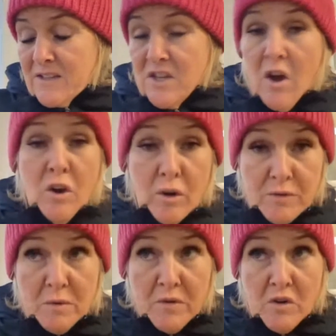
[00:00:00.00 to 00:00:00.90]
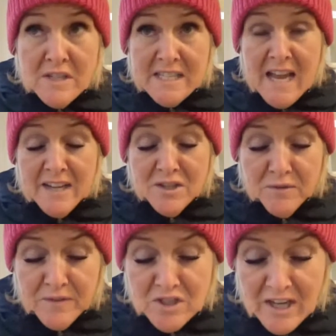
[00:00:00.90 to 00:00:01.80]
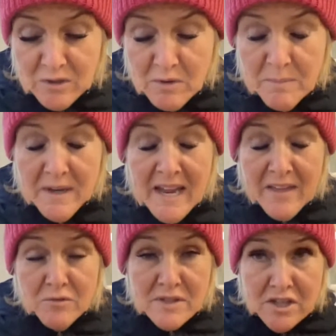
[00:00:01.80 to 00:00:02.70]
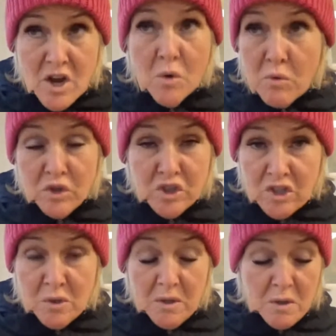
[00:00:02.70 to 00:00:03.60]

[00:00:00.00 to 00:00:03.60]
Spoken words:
lot of you have already signed up for January, but yeah, there is no rush to do it.